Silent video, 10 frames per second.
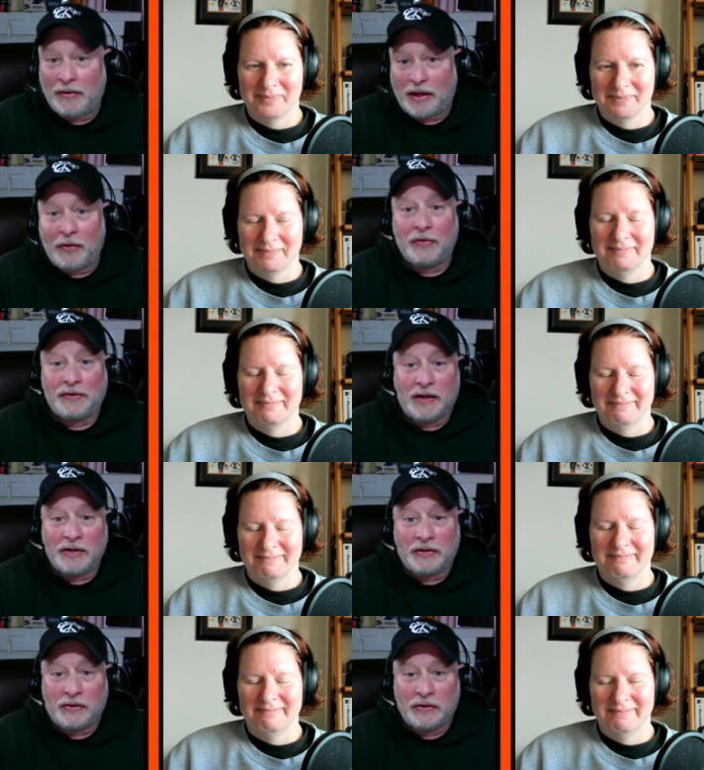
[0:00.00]
Speaker 1: and then all of a sudden he
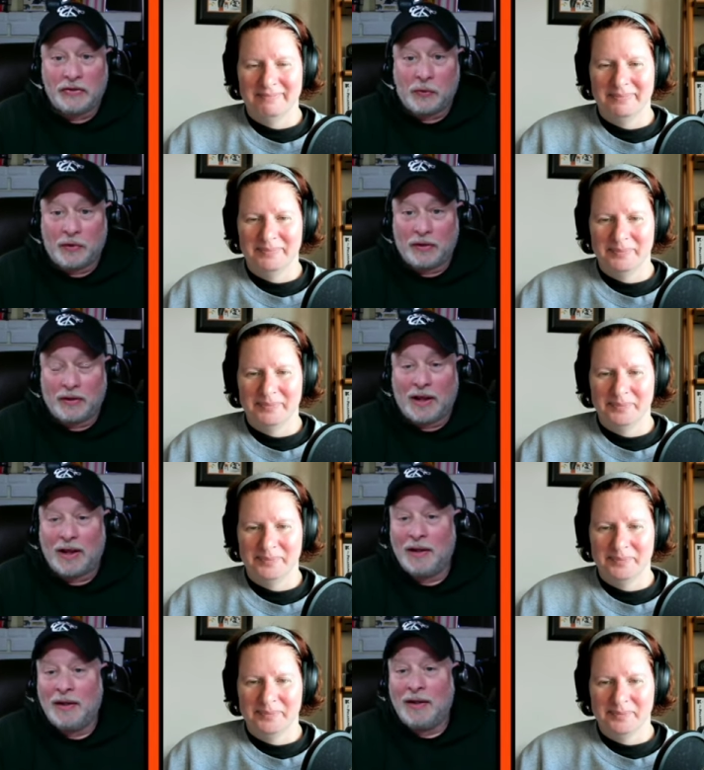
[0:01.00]
started scoring a lot.
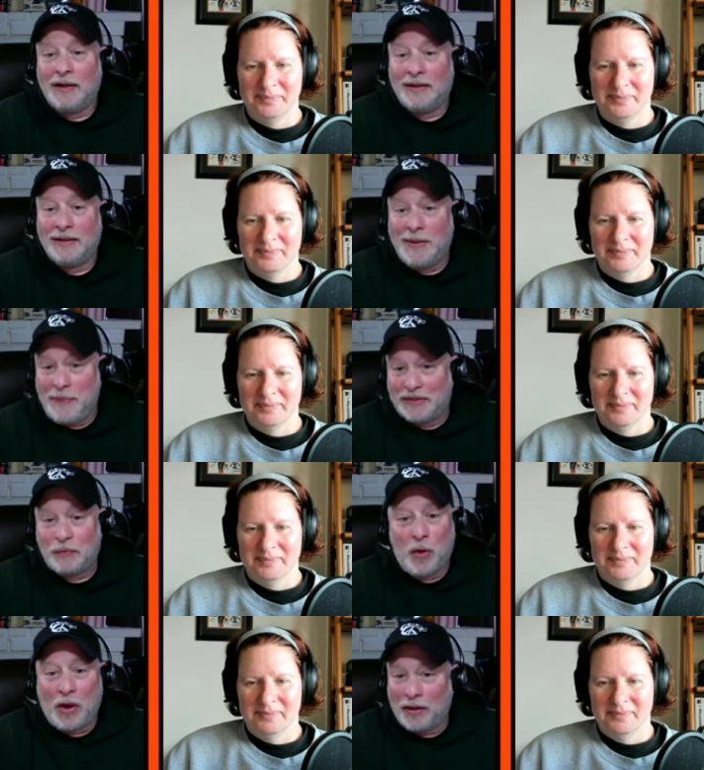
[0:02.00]
Tippett's
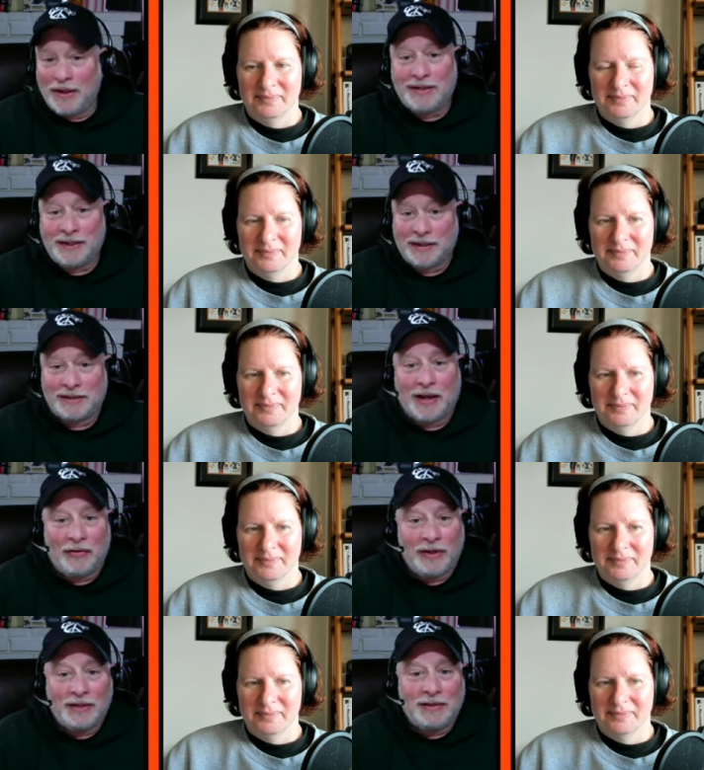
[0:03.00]
well into this now,
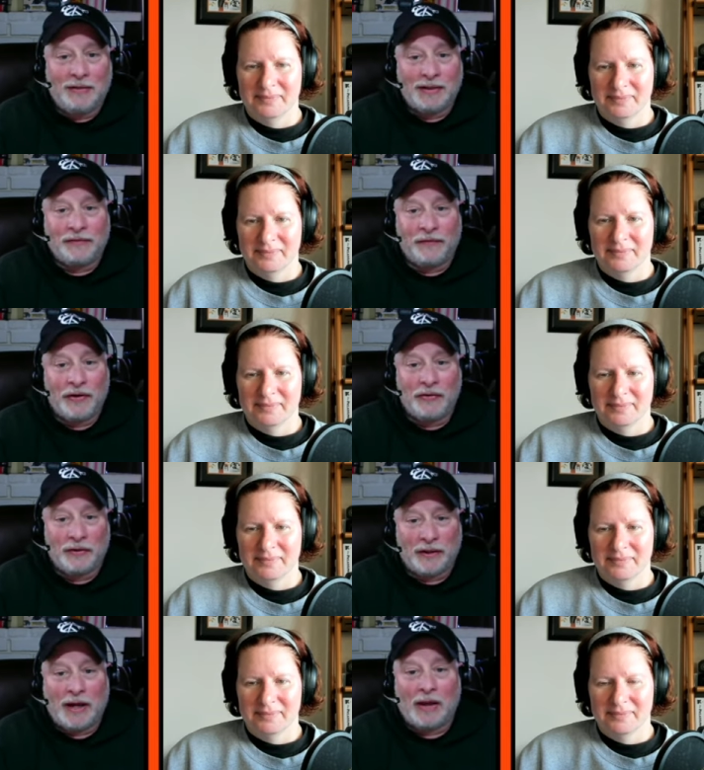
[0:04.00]
and he still hasn't figured
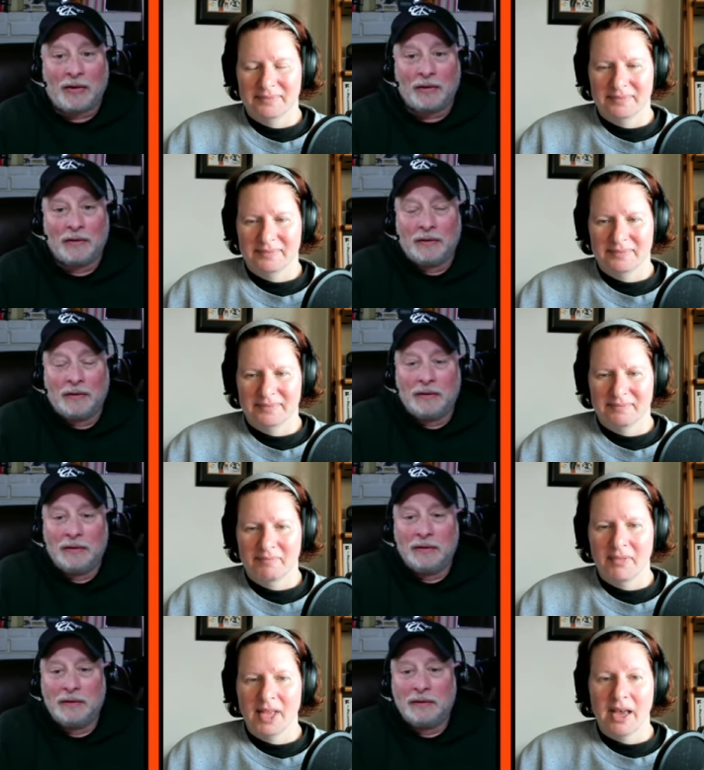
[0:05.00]
it out.
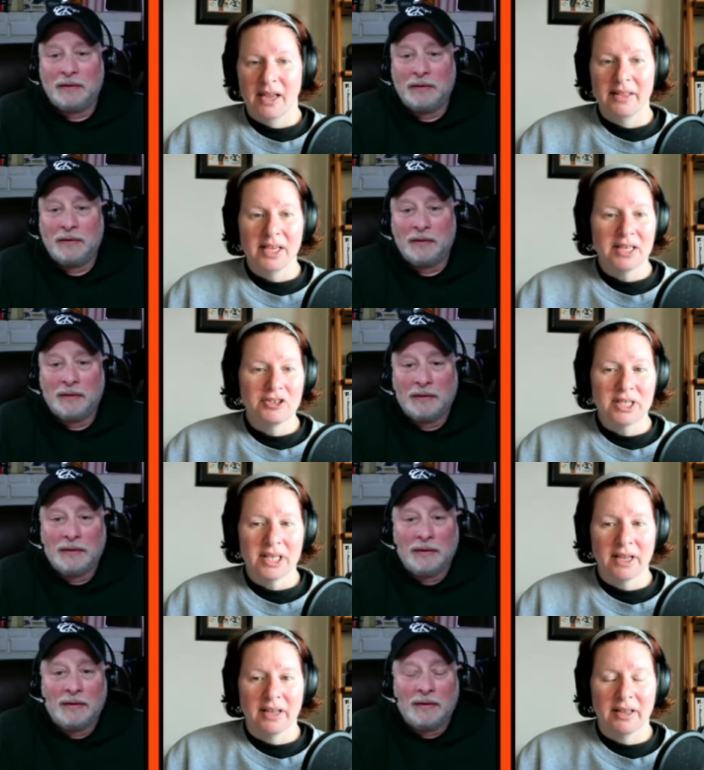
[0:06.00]
Speaker 2: Yeah, and the
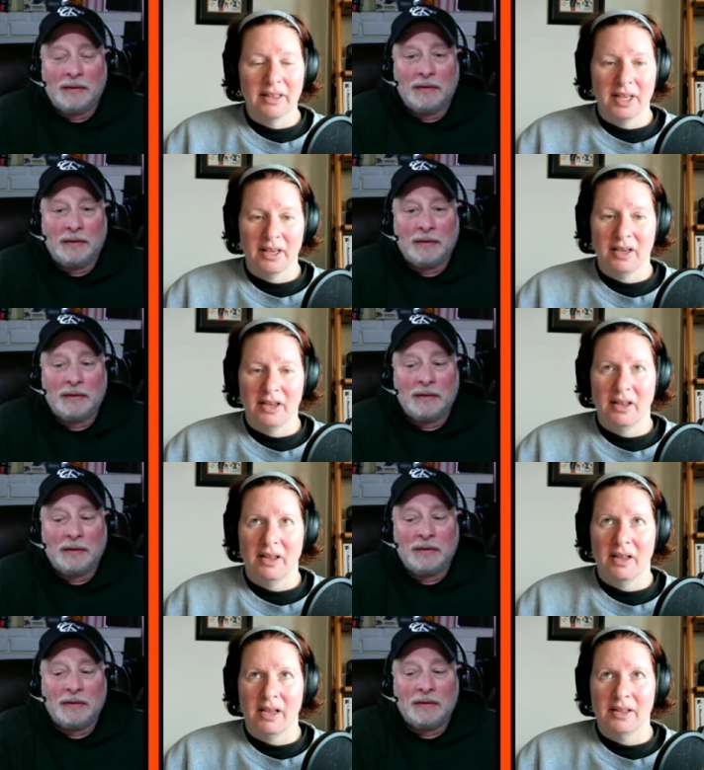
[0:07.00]
interesting thing
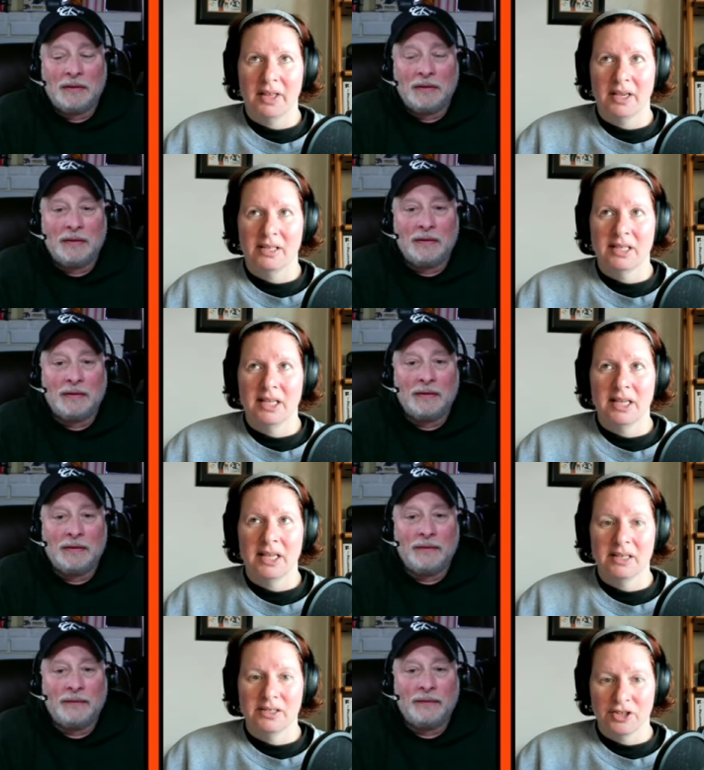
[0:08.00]
I think is that
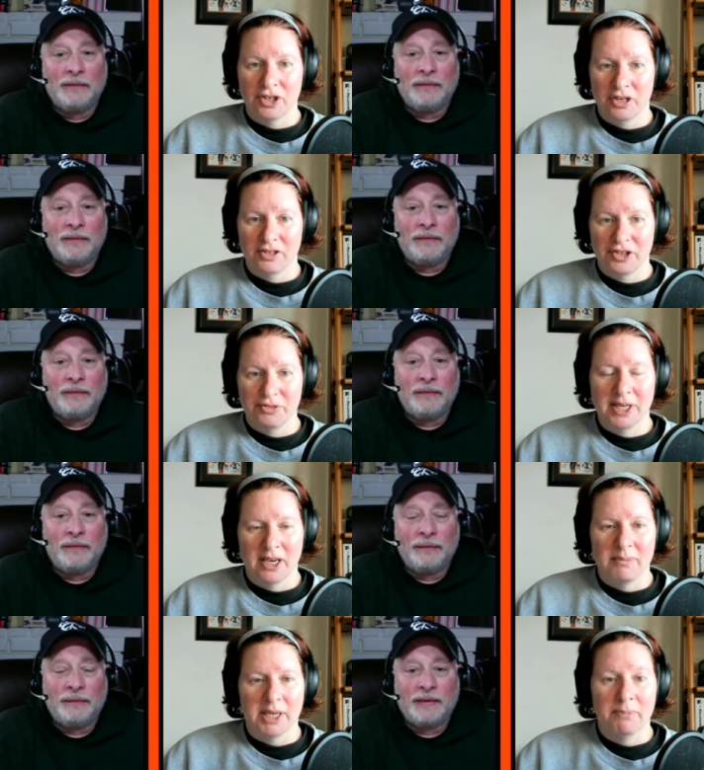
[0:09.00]
he has turned to
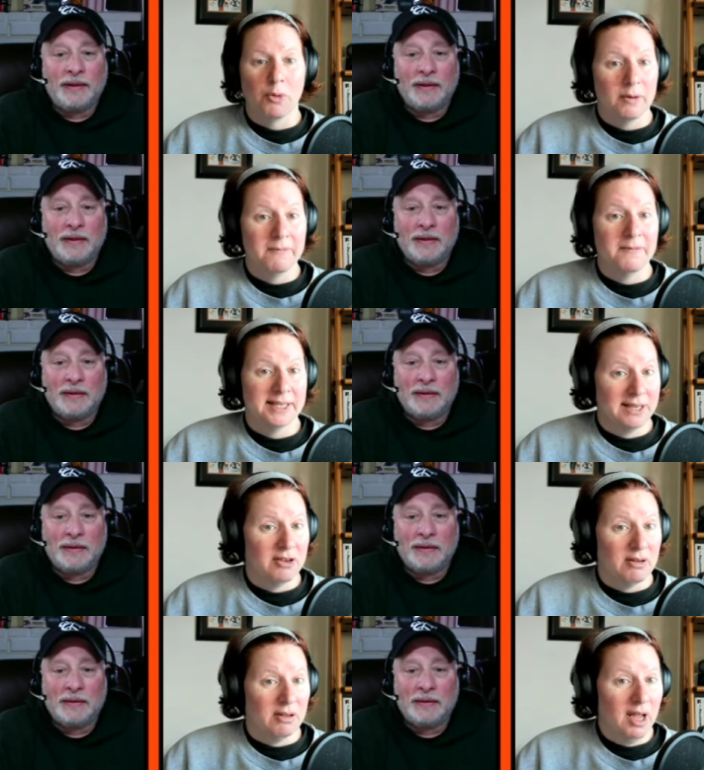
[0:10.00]
becoming more
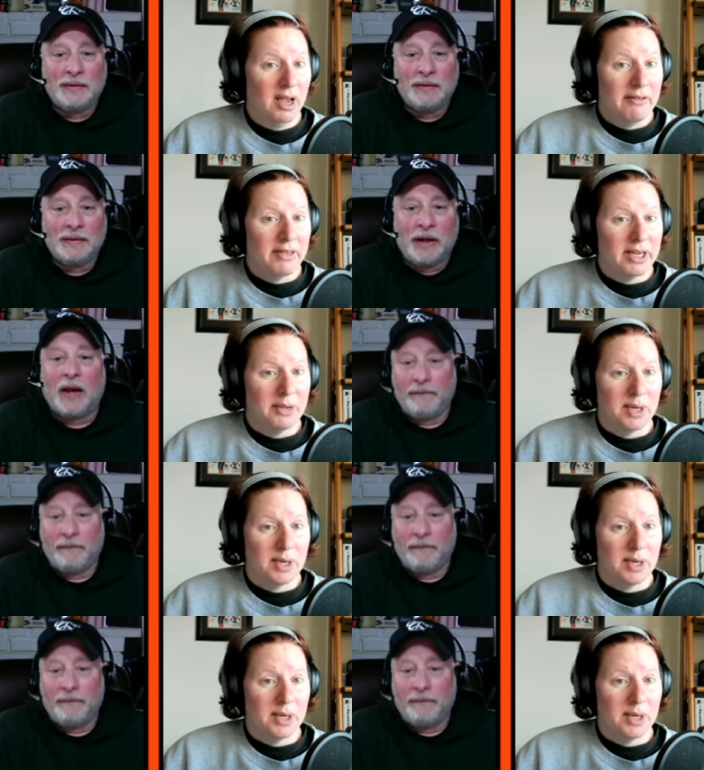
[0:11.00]
physical than yeah. he